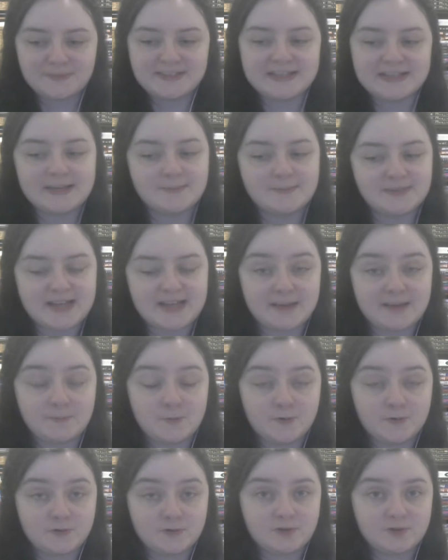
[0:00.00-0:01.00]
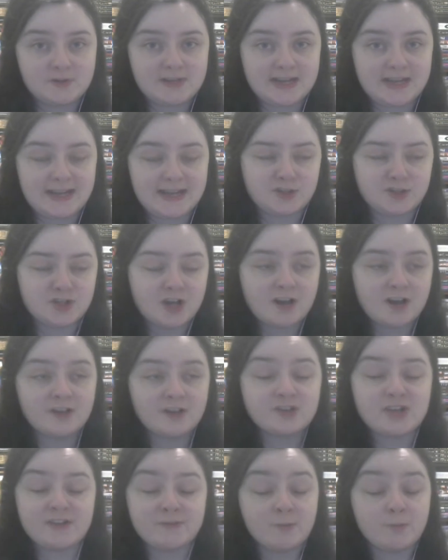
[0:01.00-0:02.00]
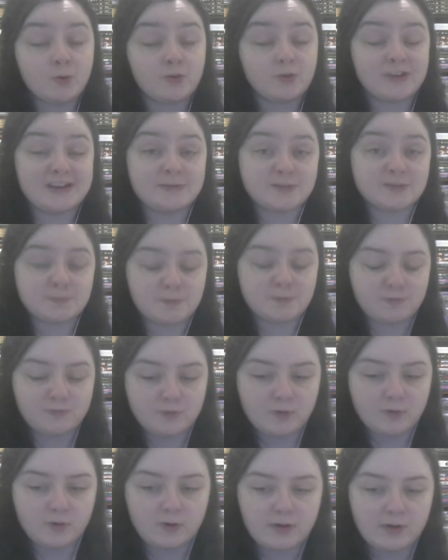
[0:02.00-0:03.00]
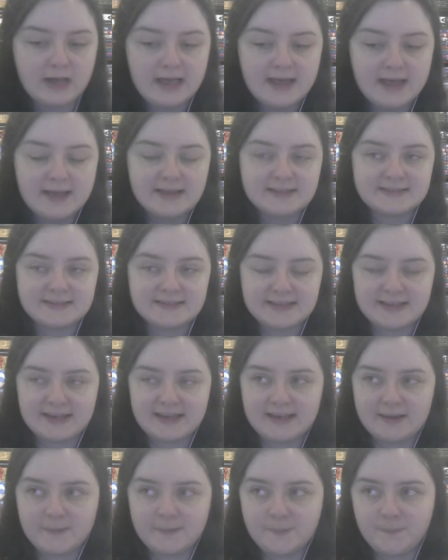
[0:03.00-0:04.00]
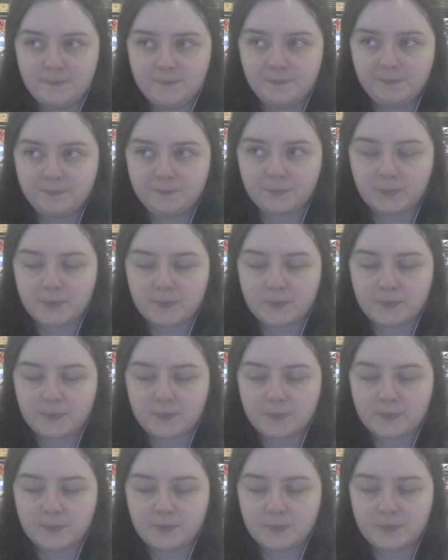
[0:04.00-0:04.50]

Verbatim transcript: seeing him take more take charge even more than he was before, seeing him